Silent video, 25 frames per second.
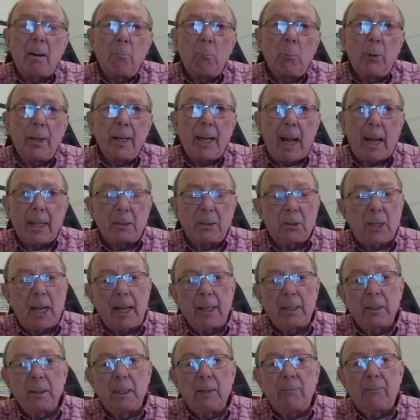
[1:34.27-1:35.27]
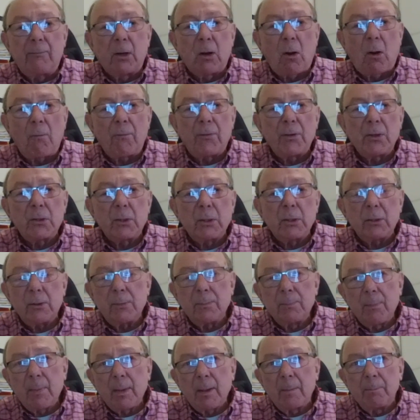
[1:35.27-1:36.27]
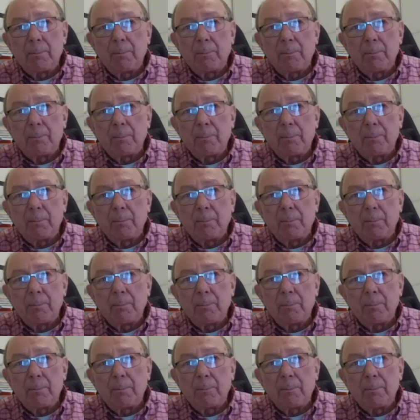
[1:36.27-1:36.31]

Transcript: We had 10 different offices.